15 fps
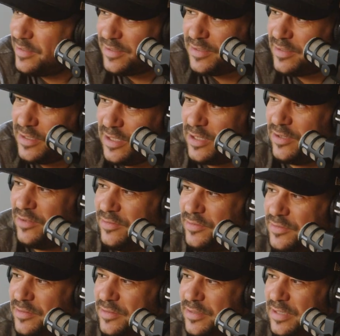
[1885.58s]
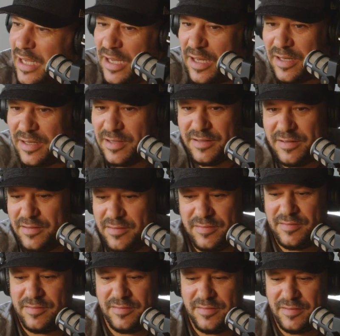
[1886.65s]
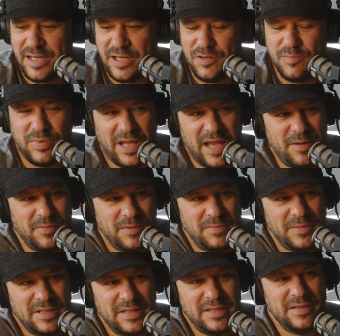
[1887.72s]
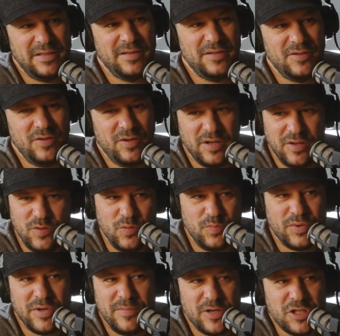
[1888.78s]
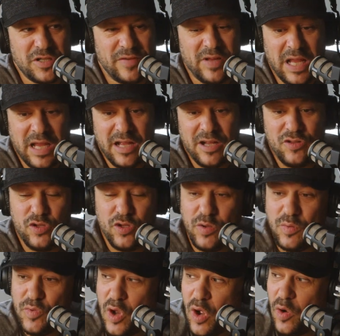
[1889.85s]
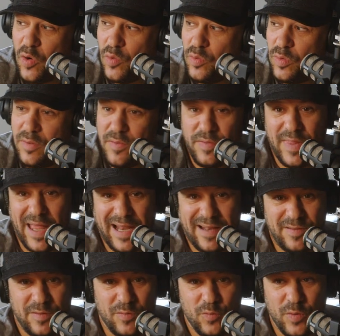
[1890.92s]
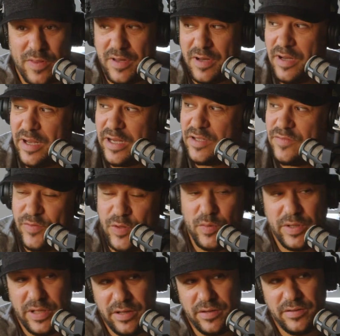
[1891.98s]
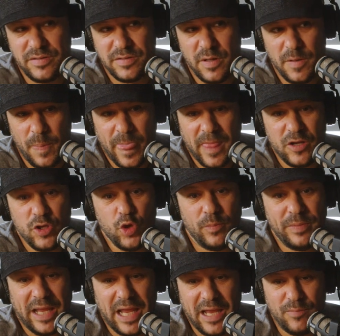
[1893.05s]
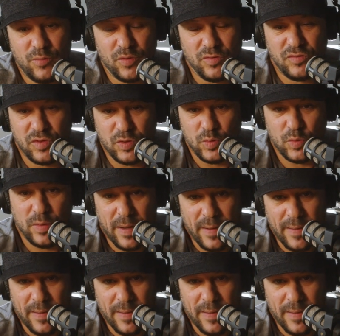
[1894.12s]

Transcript: You know? And can you blame him? No. You can do pretty much everything. Do you know that within the next few years, you'll be able to